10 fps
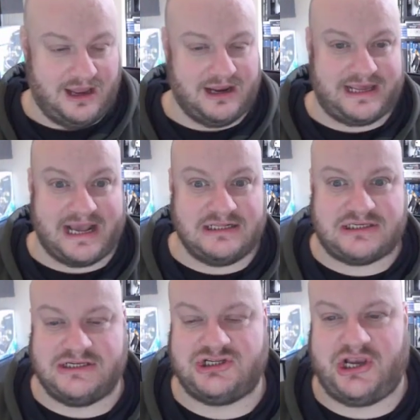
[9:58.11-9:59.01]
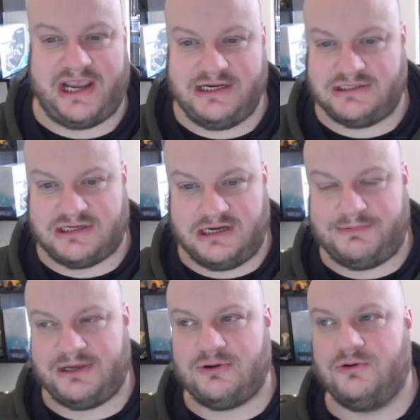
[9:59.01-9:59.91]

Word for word: uh, Cancer Jane is going to be